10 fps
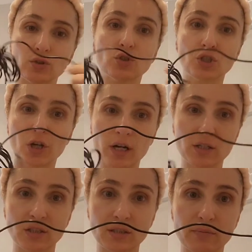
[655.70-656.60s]
can
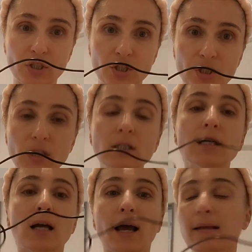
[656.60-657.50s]
charge this
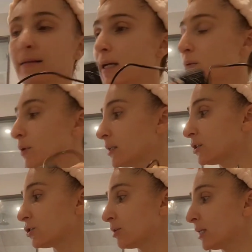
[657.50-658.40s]
machine, and then when
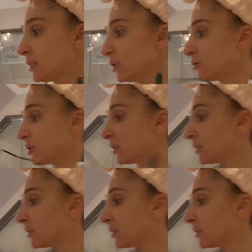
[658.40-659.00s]
it's ready you